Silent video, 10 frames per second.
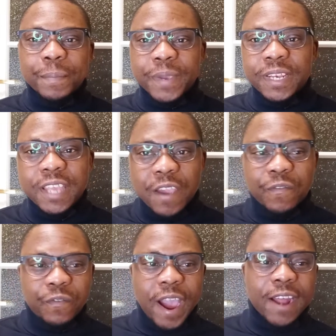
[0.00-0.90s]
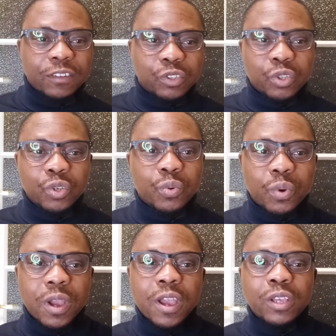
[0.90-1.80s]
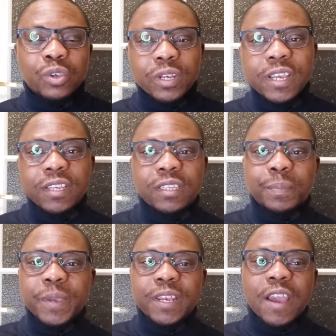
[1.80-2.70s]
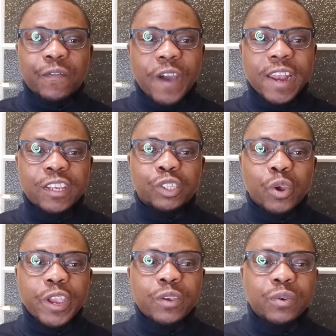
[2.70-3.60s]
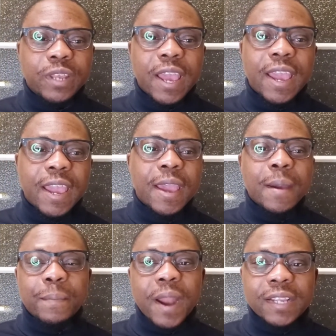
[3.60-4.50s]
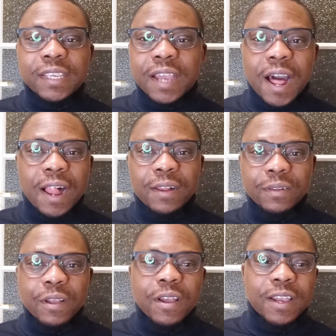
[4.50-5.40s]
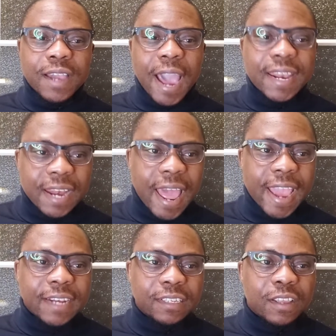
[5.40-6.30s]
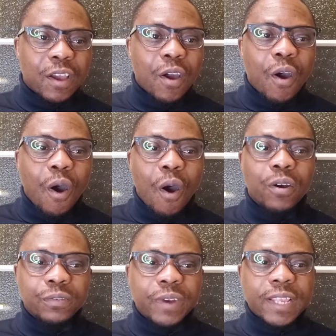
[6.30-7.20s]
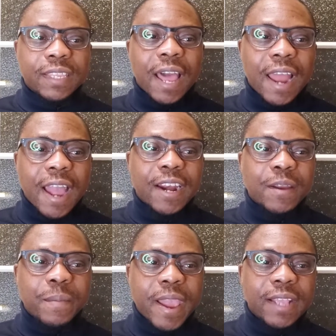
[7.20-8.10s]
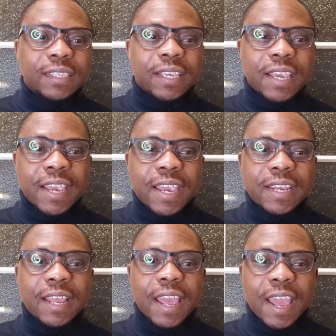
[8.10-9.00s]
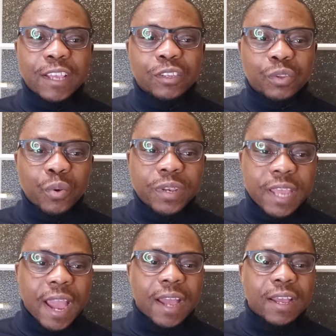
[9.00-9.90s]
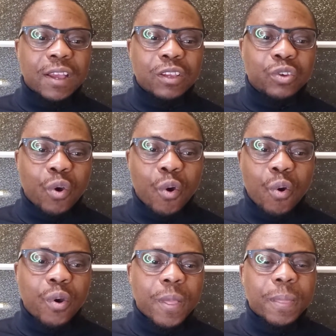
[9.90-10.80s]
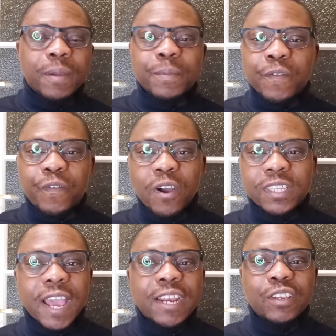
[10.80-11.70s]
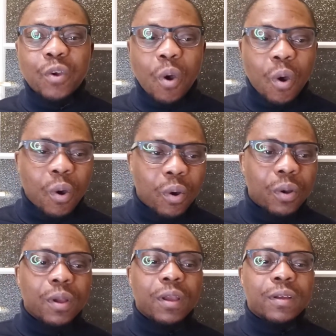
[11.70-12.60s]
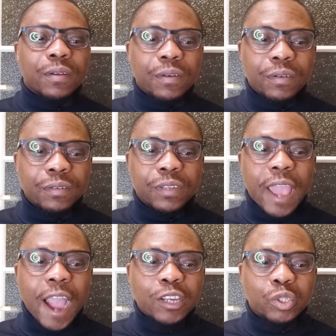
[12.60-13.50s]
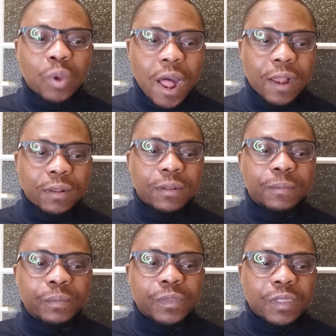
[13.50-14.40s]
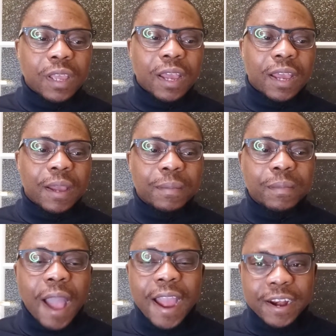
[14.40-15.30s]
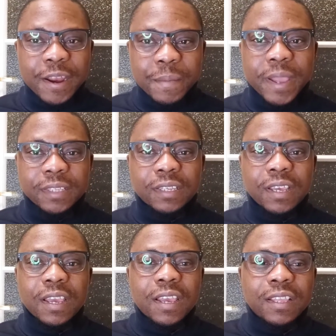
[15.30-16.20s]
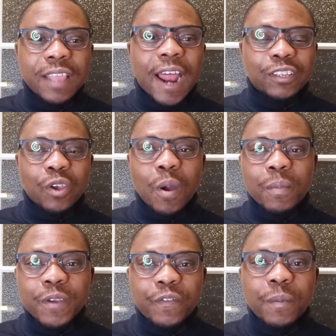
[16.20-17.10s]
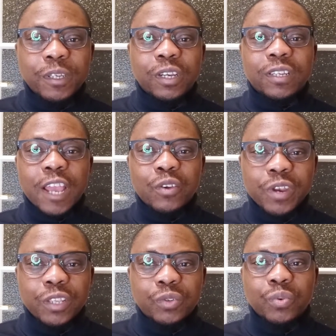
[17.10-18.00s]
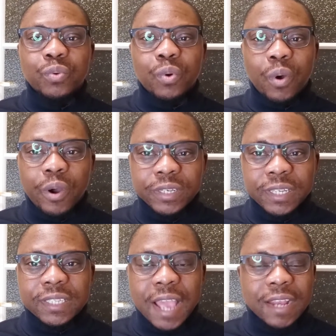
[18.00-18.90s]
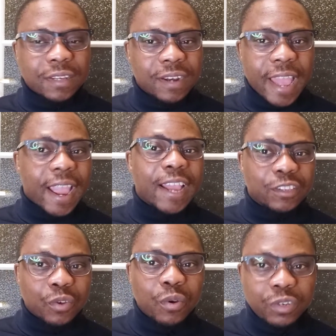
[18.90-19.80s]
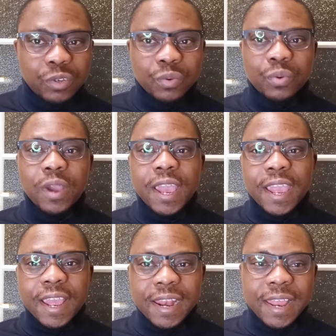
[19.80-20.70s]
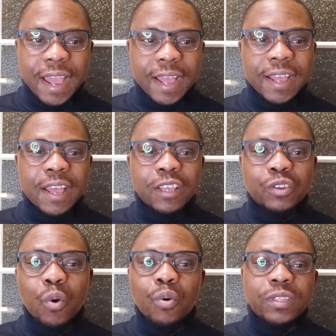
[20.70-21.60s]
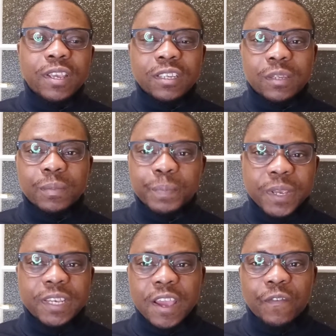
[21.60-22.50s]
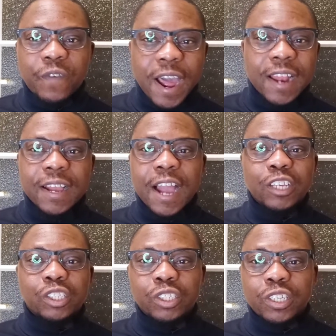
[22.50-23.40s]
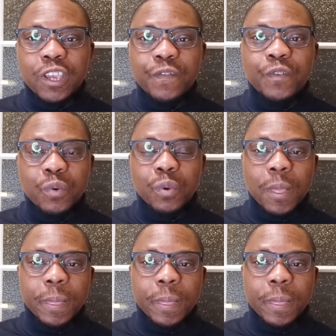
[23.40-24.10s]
PDF file to you. So this PDF file is showing you the practical guideline on rental agreements in Estonia. So before signing the actual agreement, there are some information that you need to understand, like I told you earlier. So this PDF file can give you